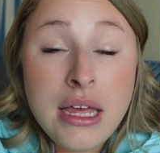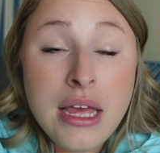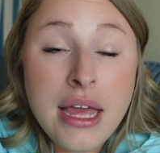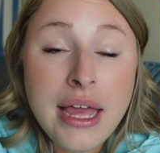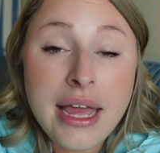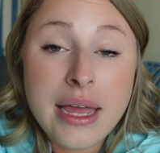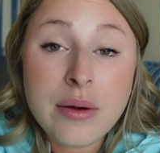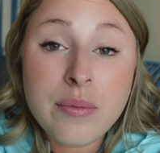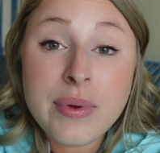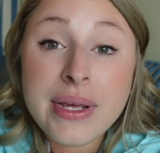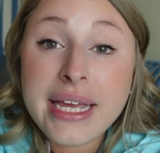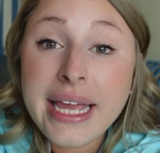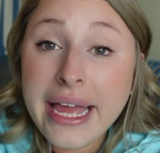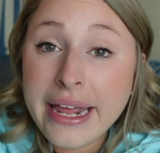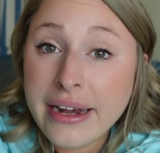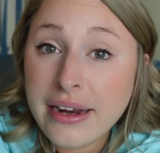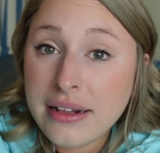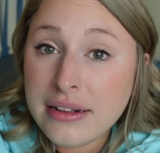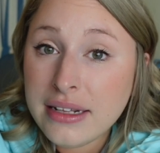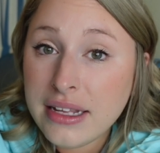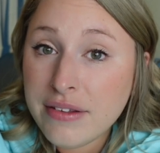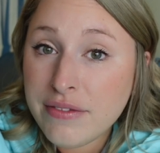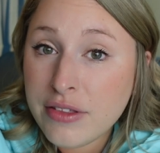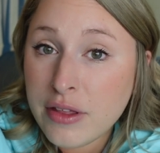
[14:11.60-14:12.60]
and we
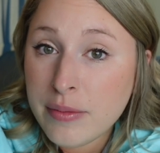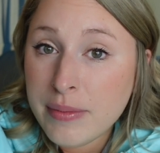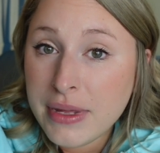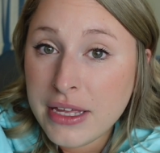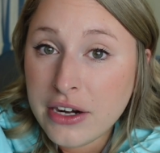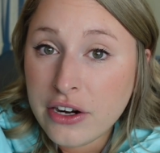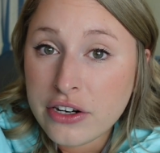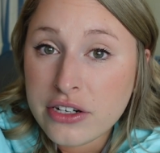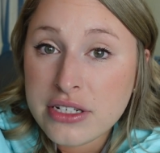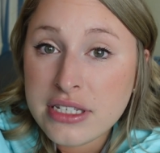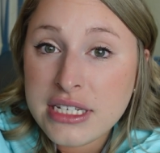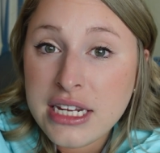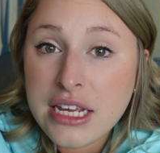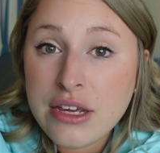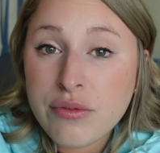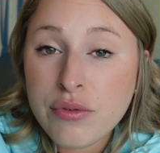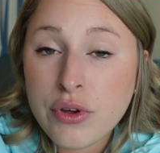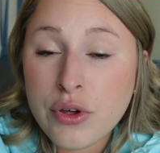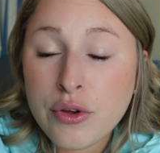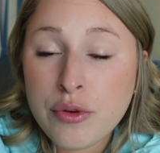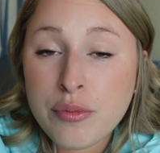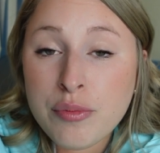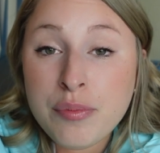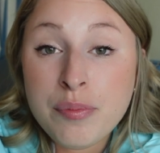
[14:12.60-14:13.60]
cannot leave them in our
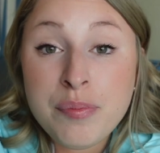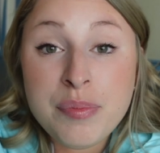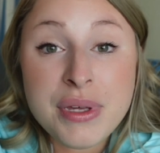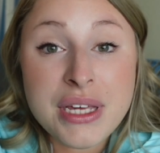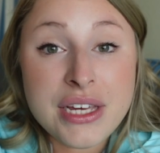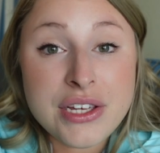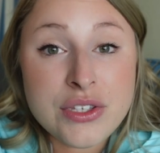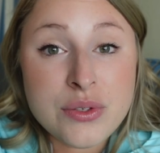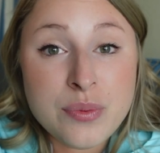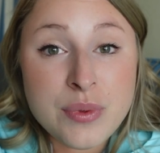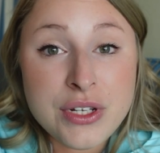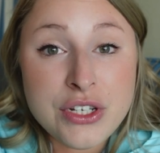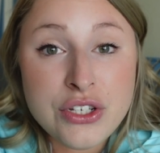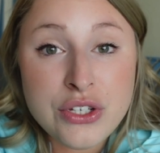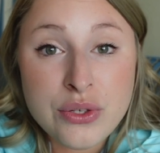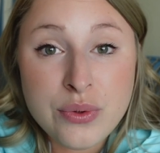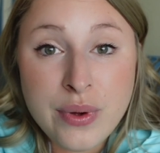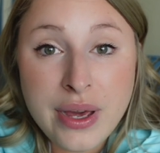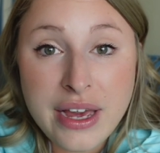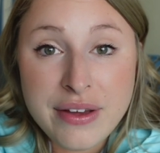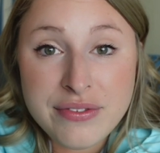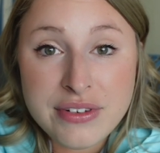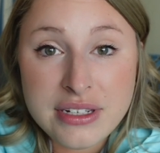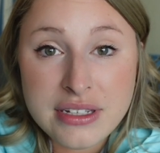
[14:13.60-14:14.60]
stateroom because we do
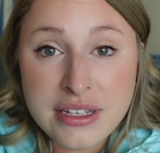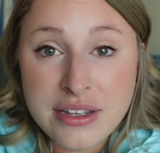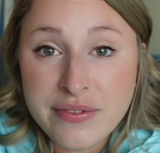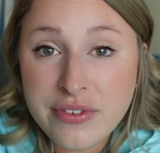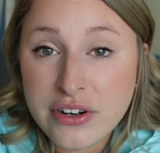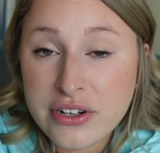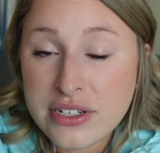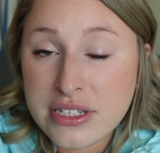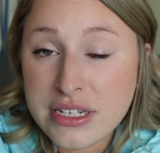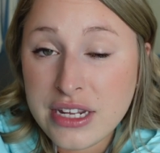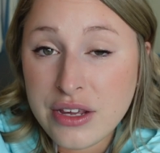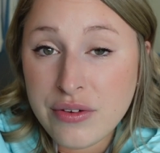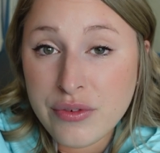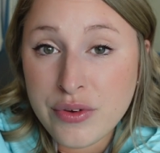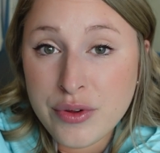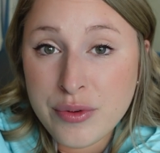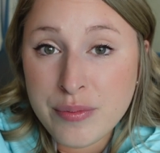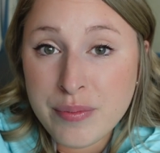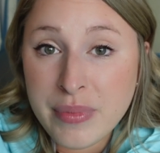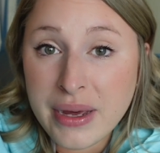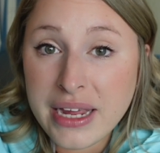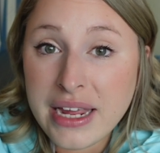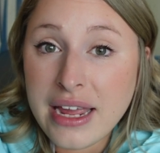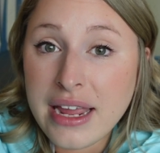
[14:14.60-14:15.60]
have to leave our
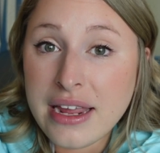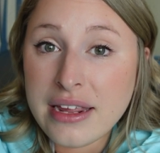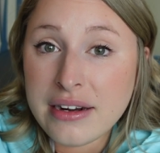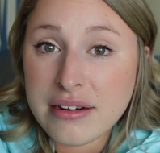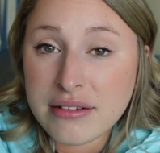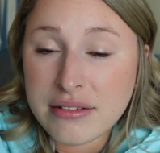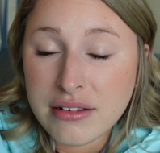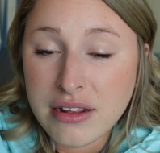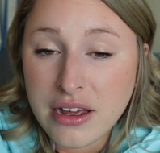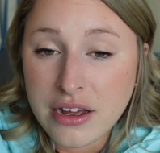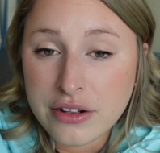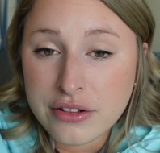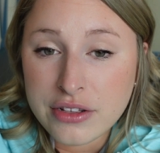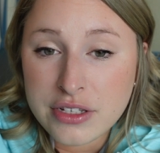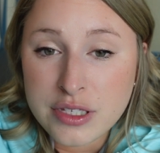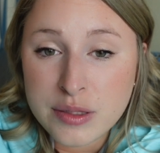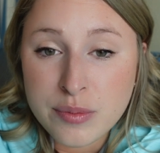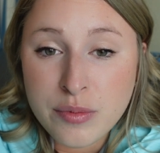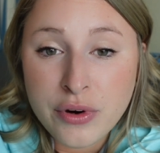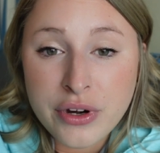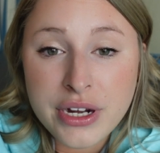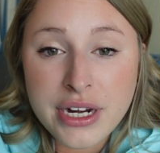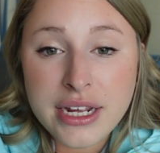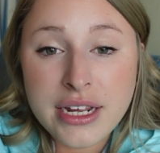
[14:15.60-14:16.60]
stateroom by eight o'clock this
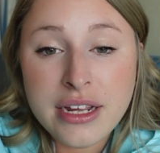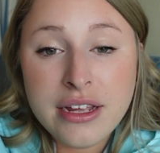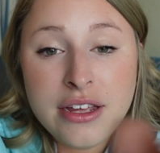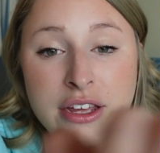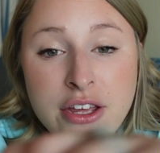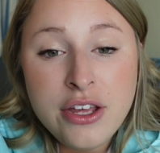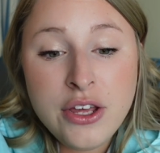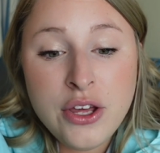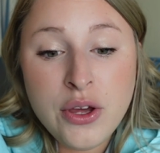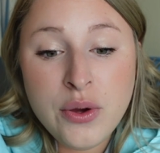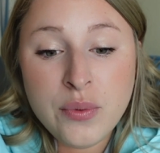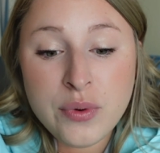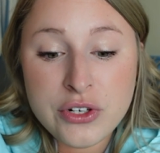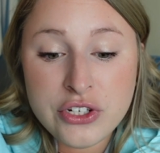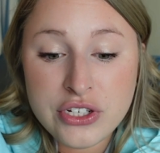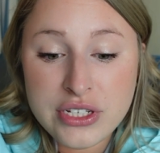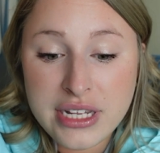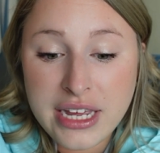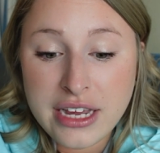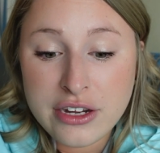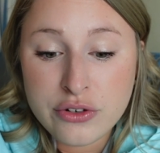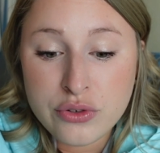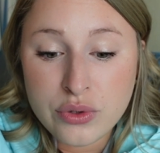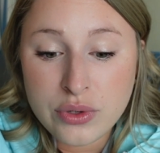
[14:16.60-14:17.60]
morning, which is
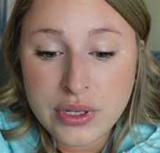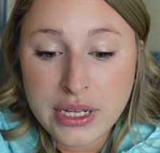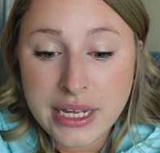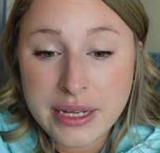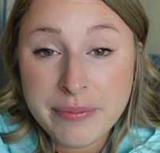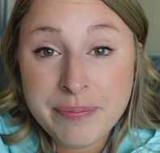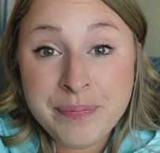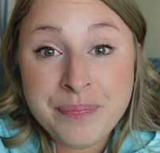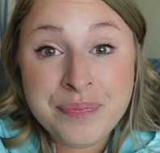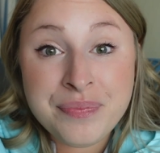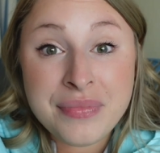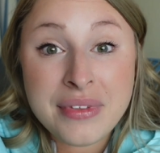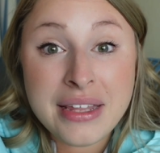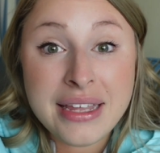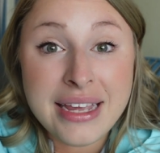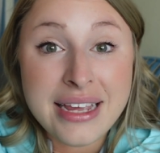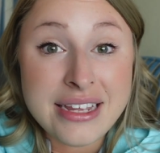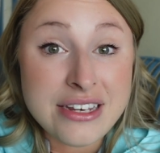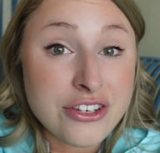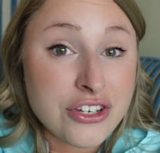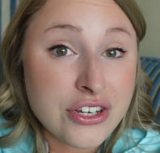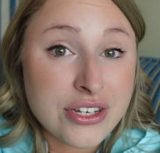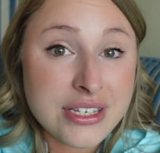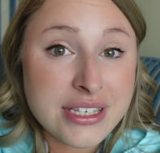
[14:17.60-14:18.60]
actually
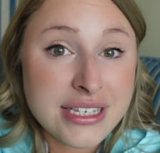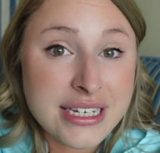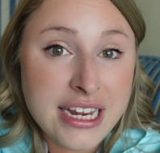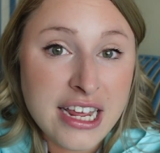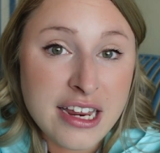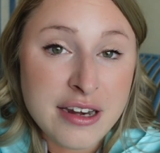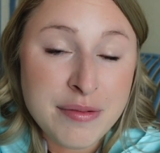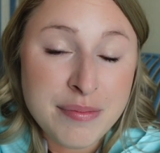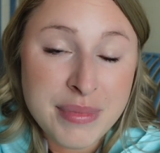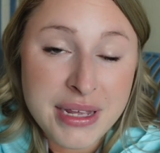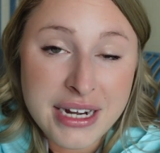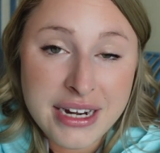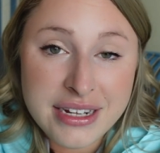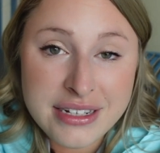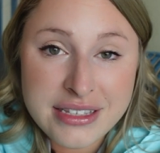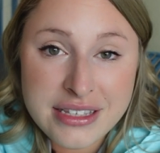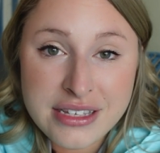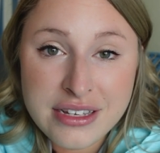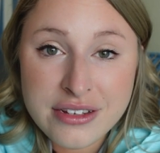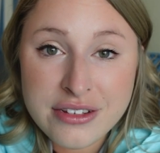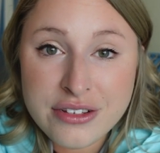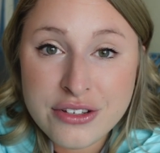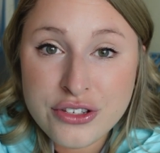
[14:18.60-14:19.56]
in just ten minutes.